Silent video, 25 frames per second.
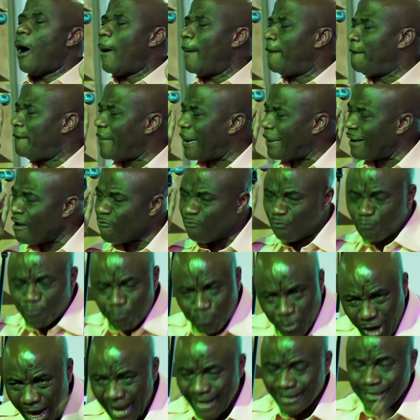your
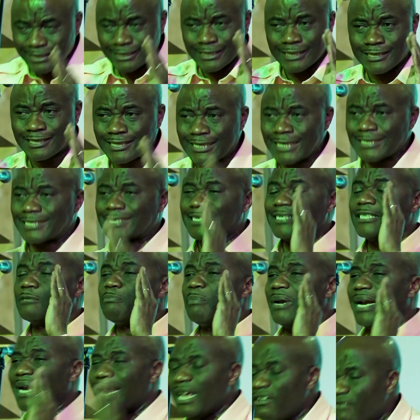brothers and
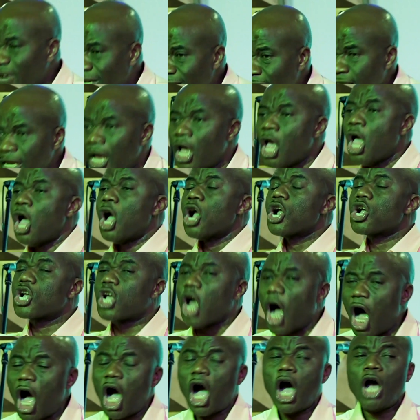sisters, believers,
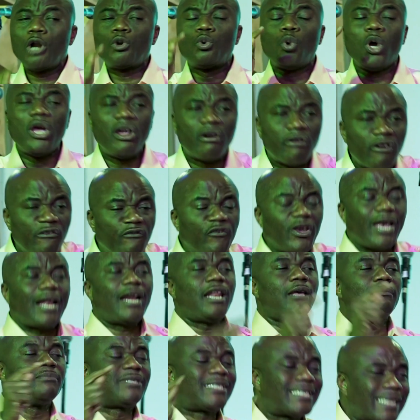God will
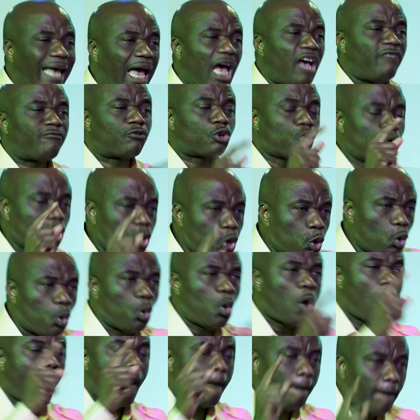reveal Himself to
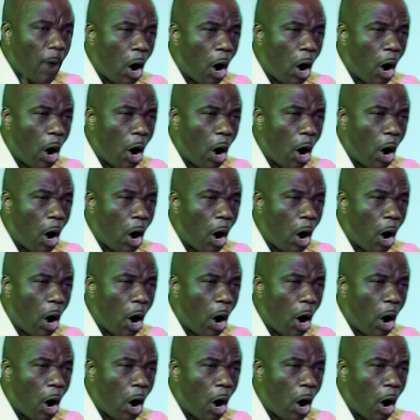you